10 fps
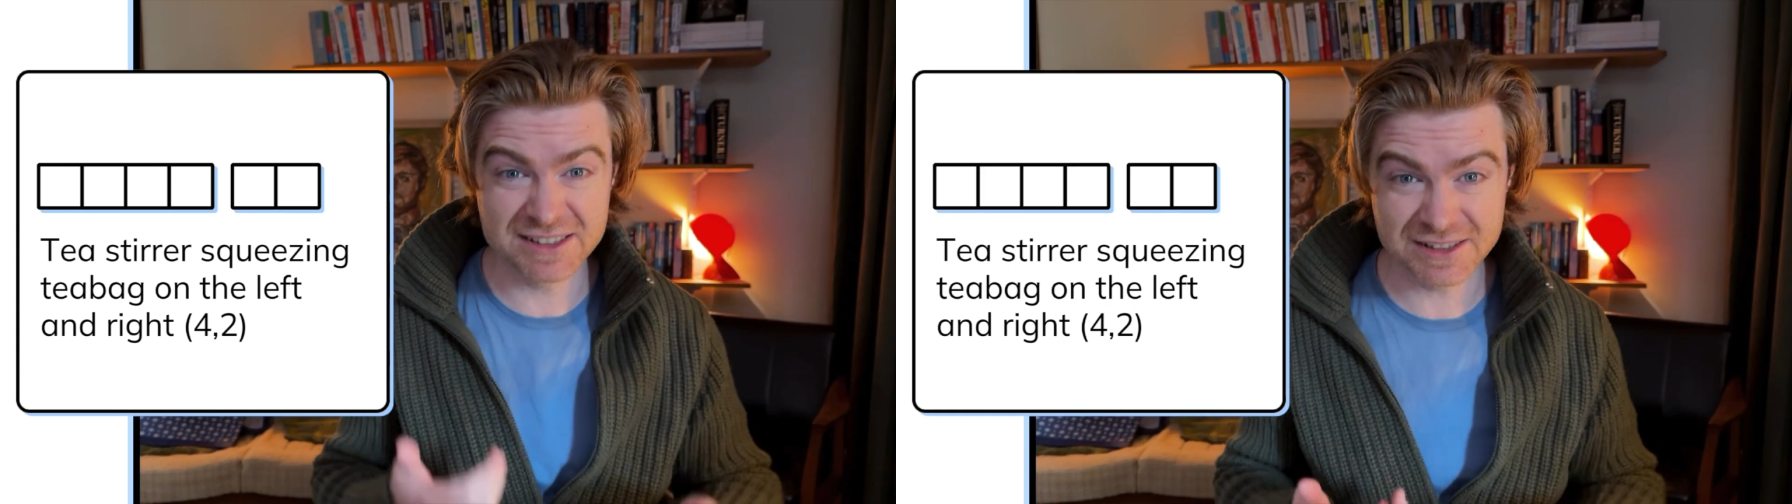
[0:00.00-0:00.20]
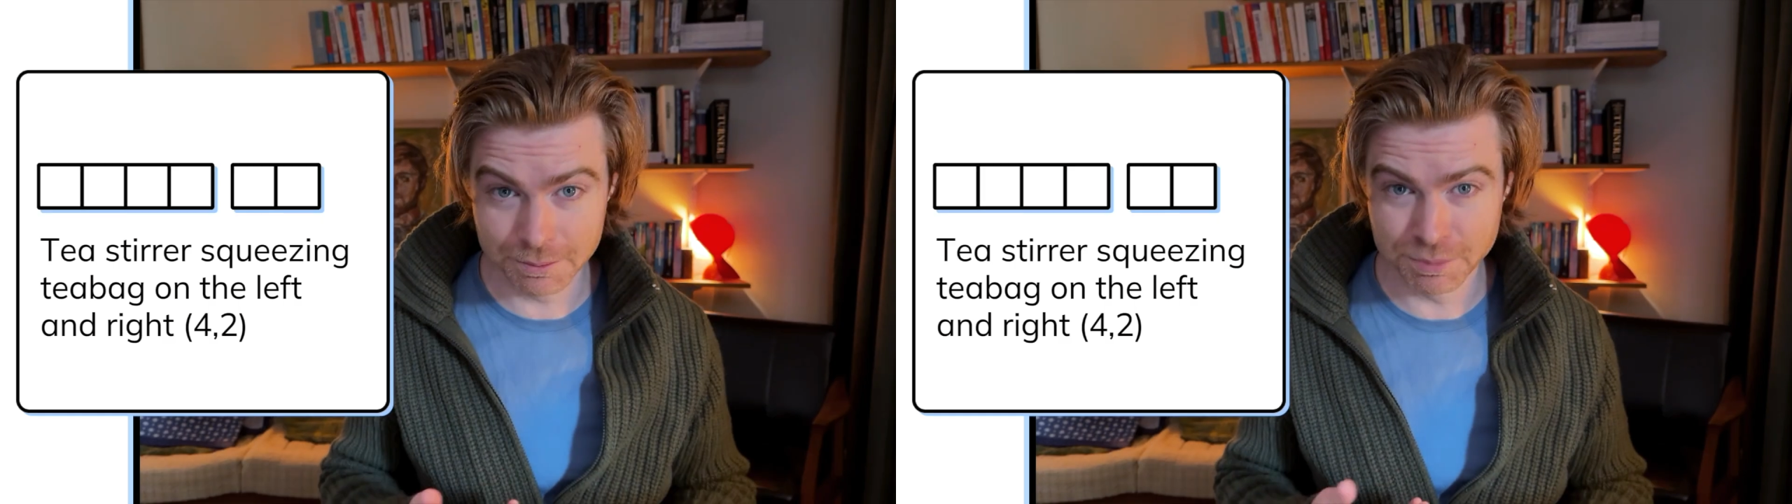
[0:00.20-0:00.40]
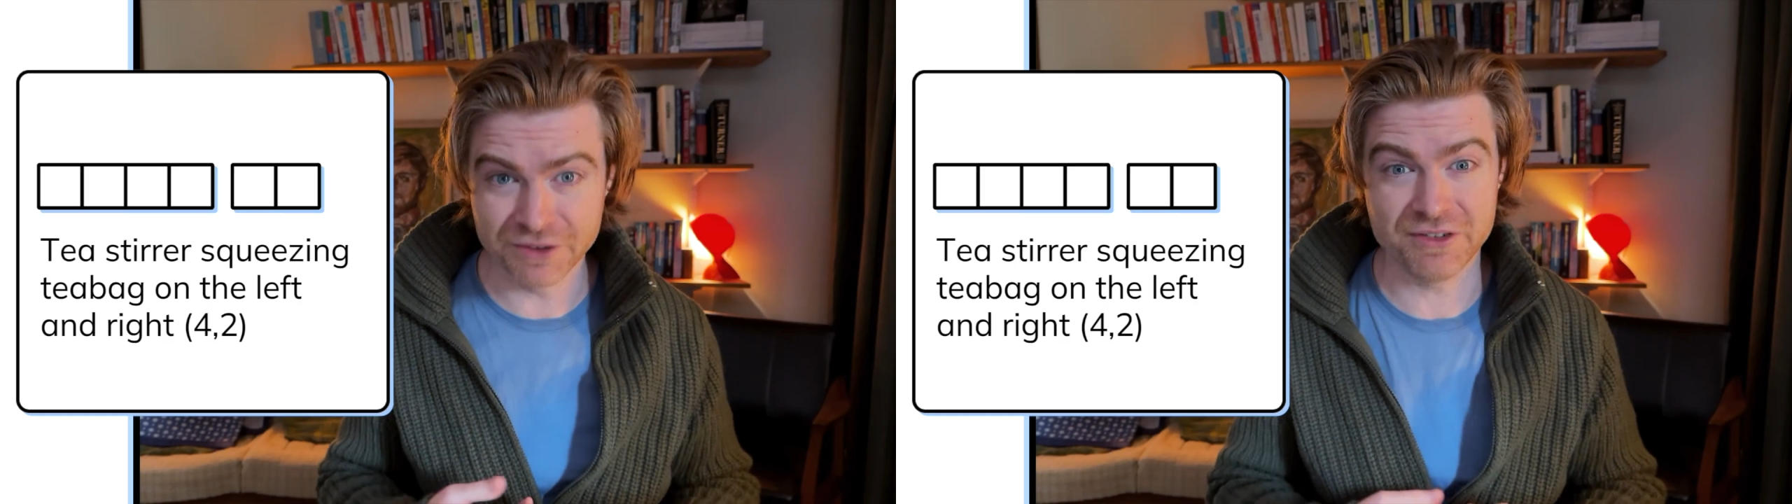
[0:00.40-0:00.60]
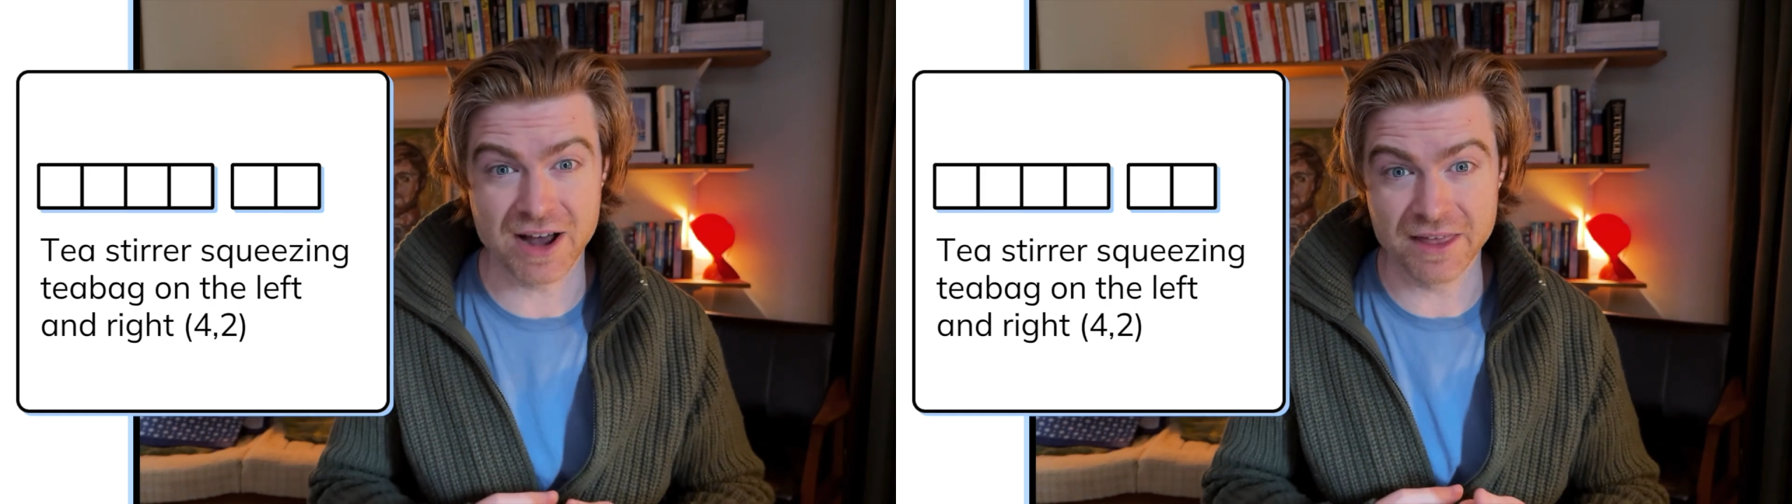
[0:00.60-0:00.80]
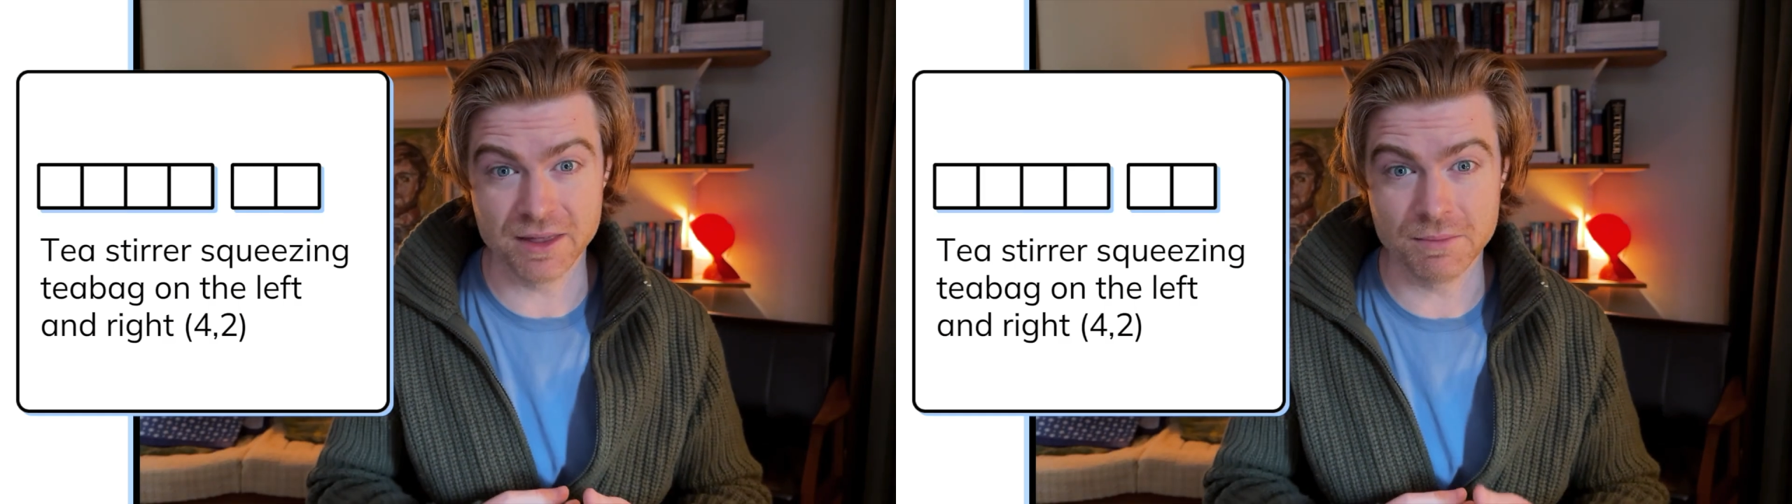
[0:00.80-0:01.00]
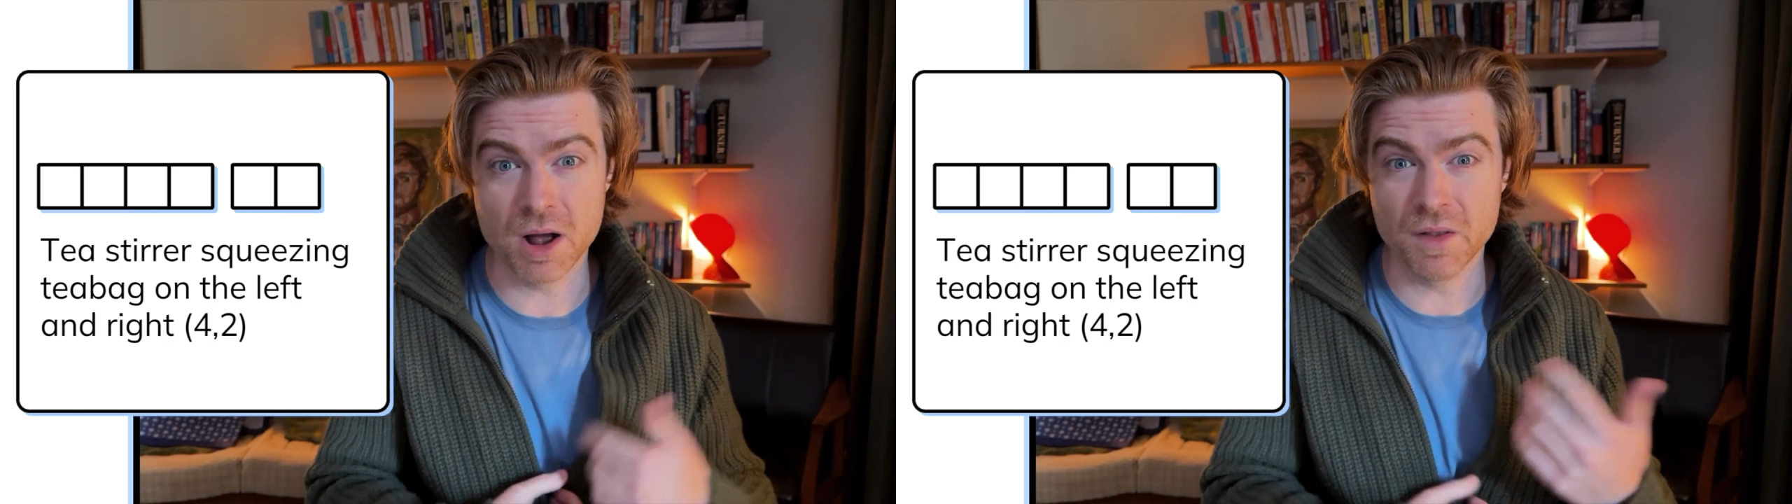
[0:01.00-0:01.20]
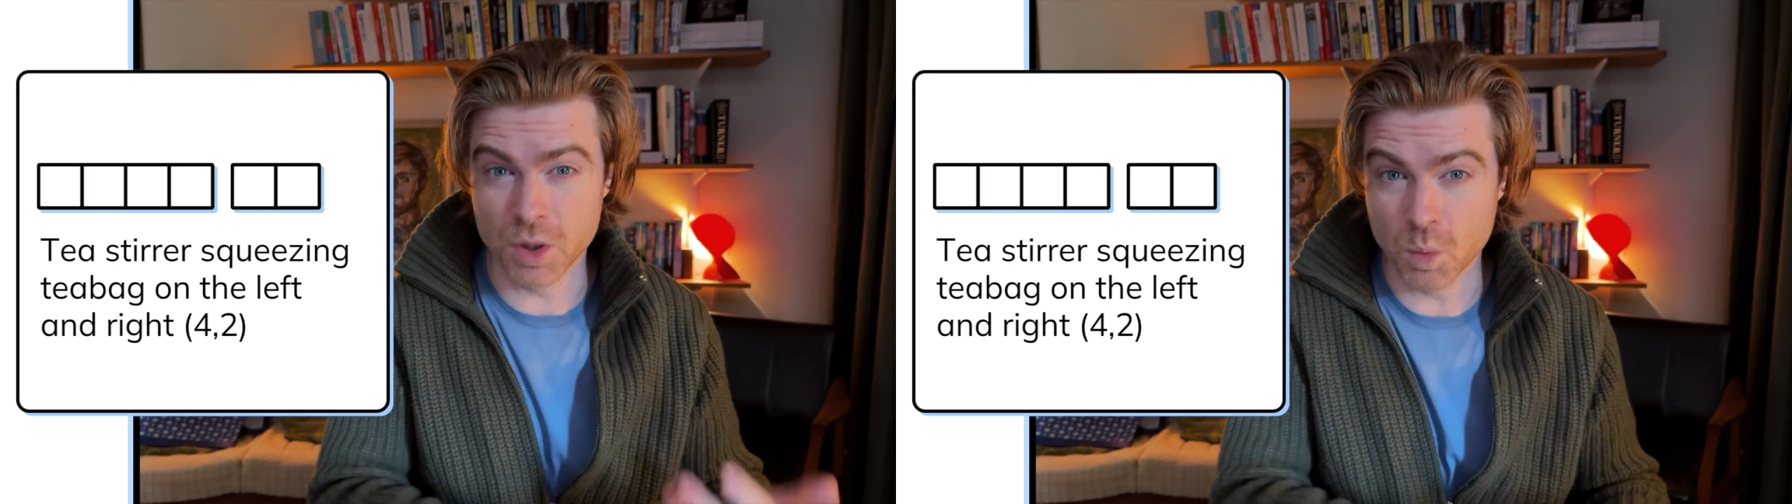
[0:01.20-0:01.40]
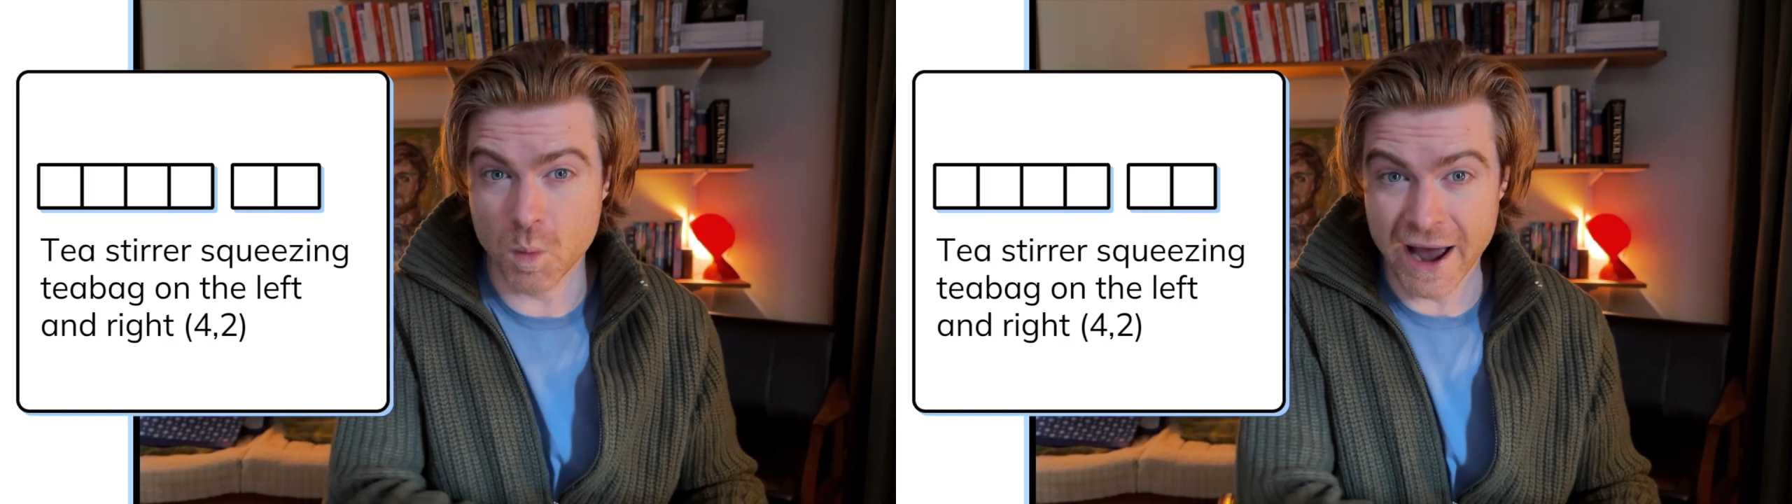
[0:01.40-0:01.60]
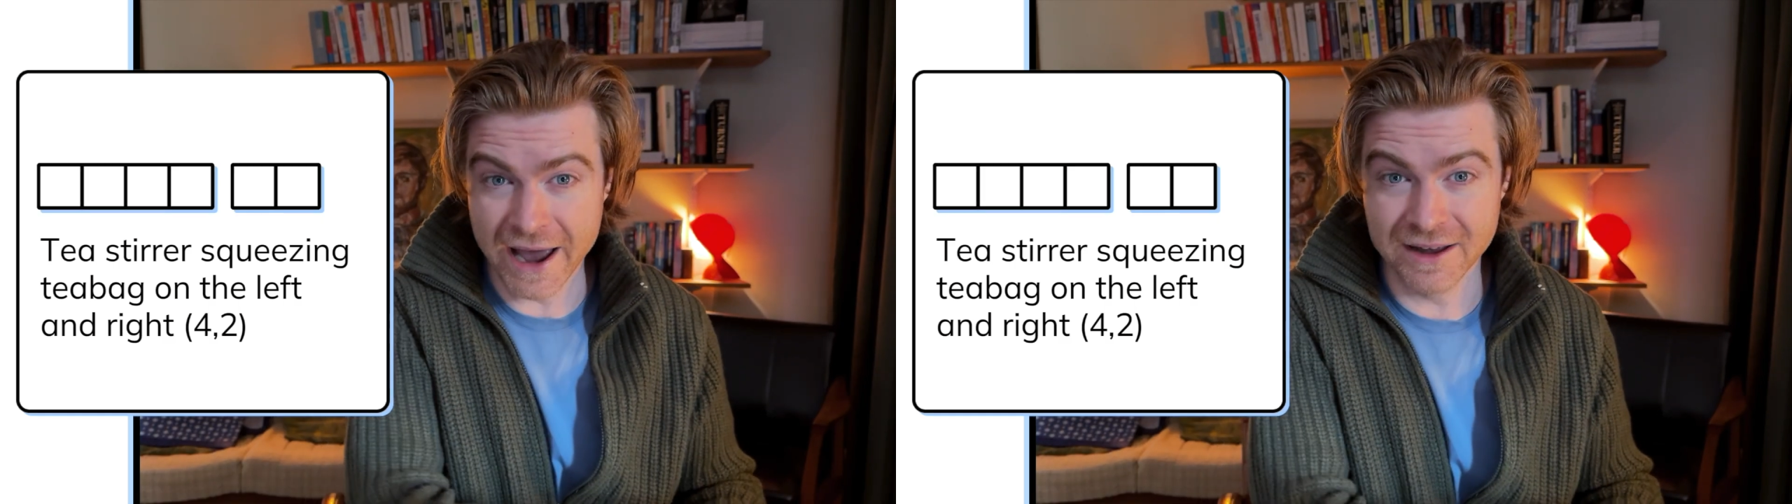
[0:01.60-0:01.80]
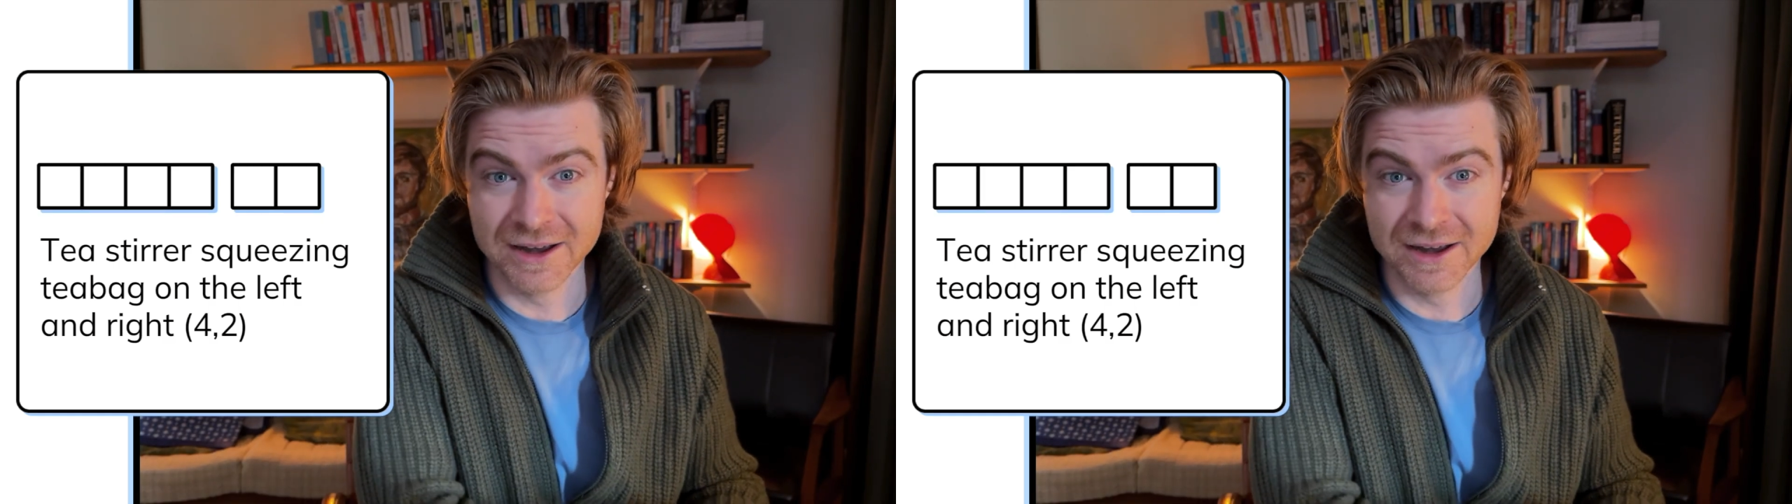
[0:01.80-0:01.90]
simplify them on the way